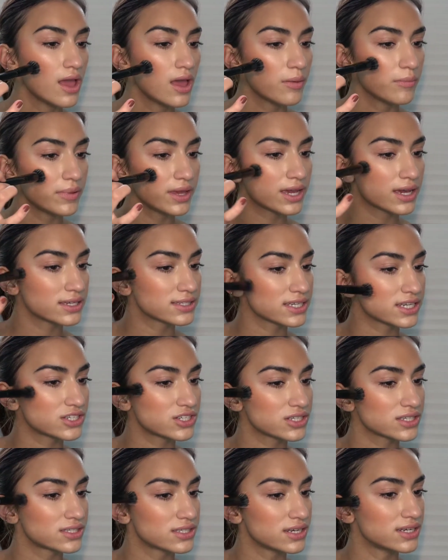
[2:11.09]
because it
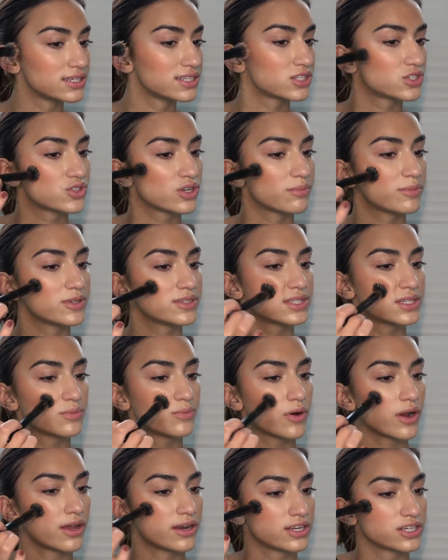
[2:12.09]
just distributes the
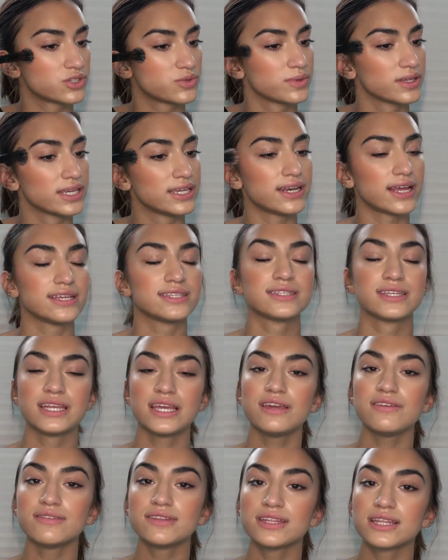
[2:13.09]
product really nice and
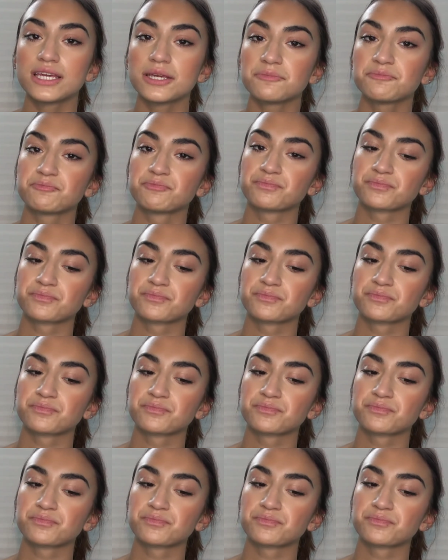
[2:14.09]
evenly.